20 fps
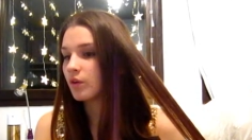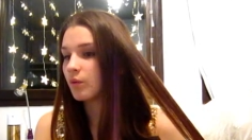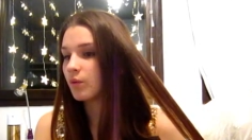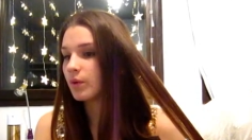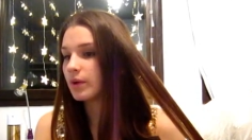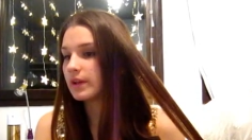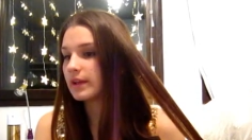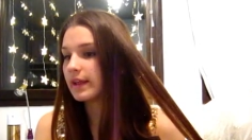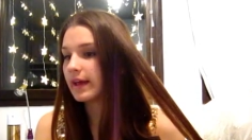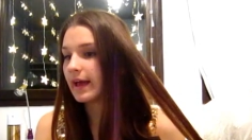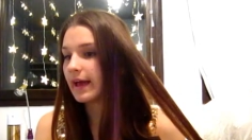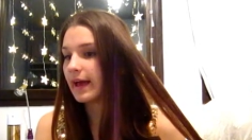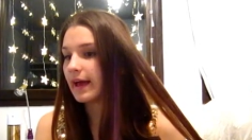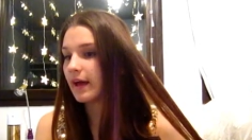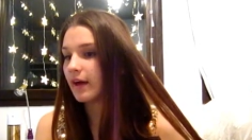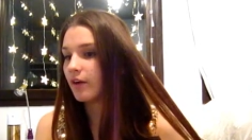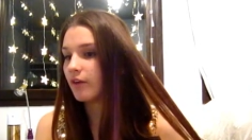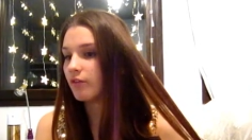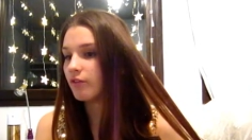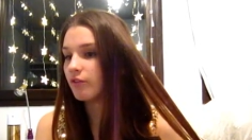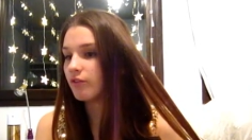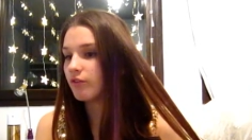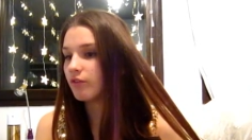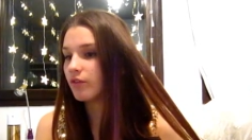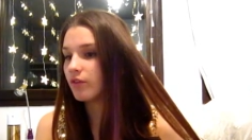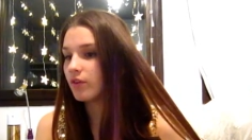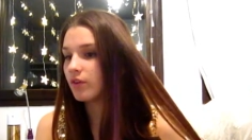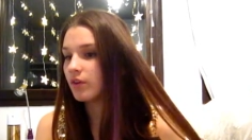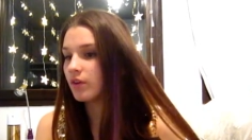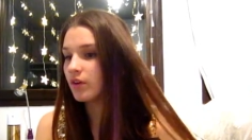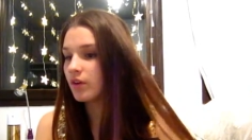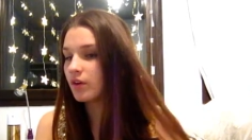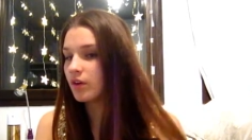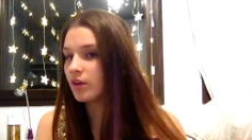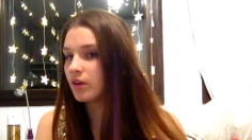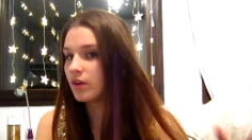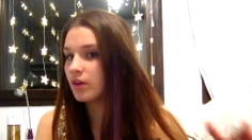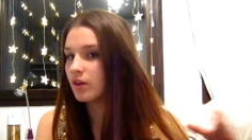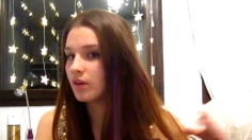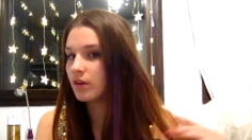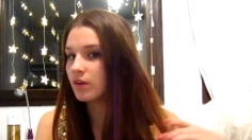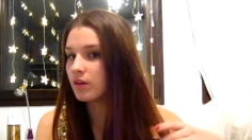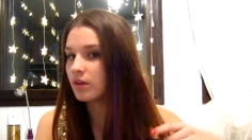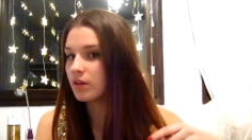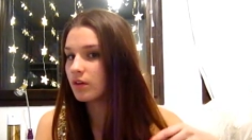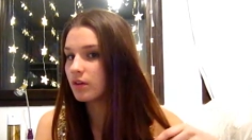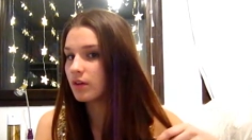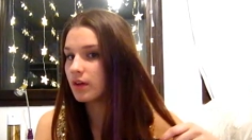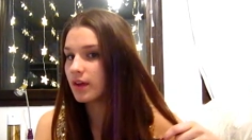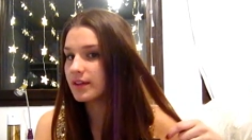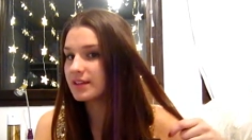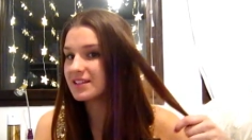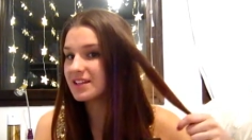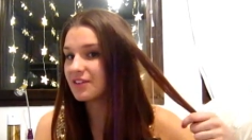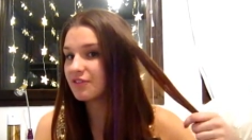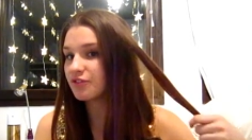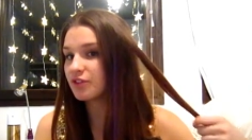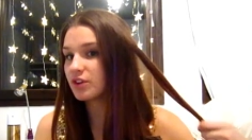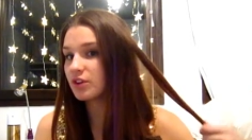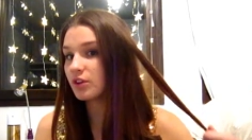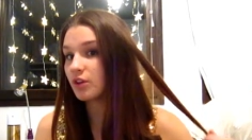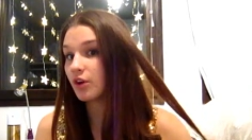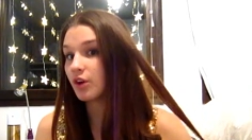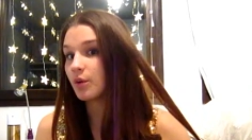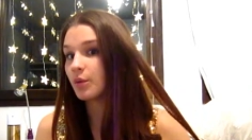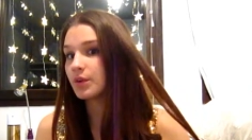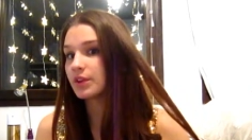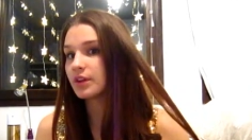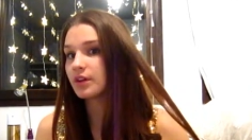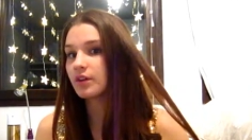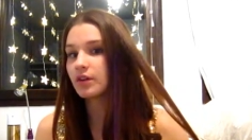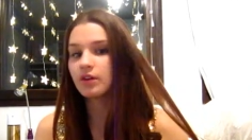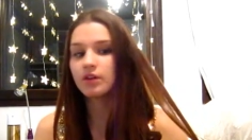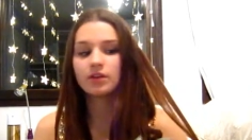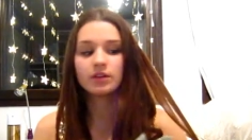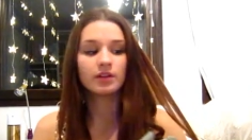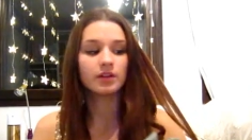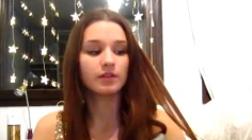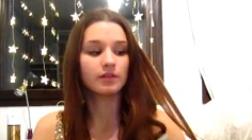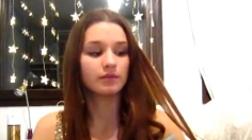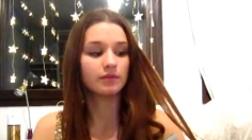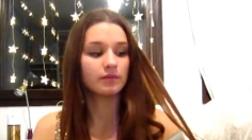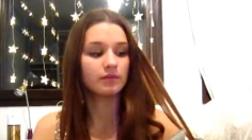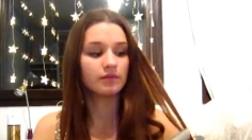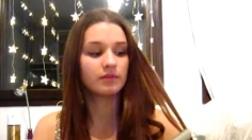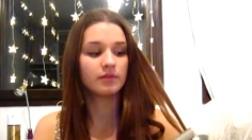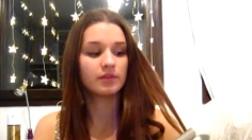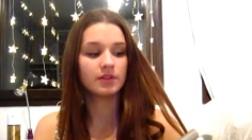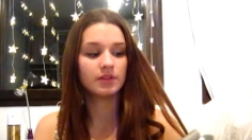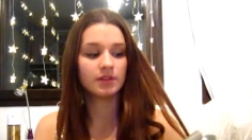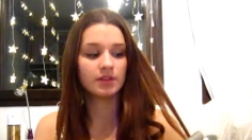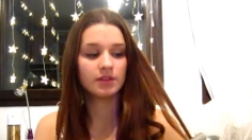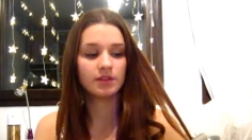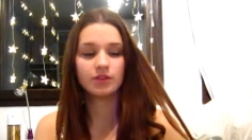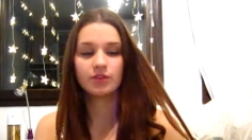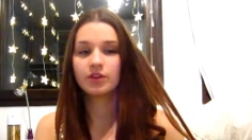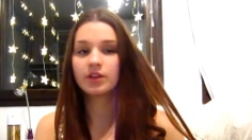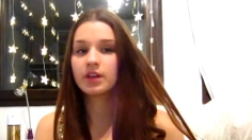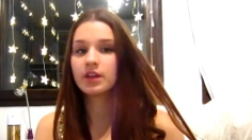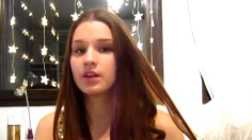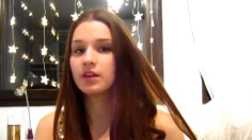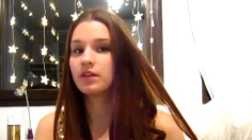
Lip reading: will have a different look with the curl. Hold on, this is tricky.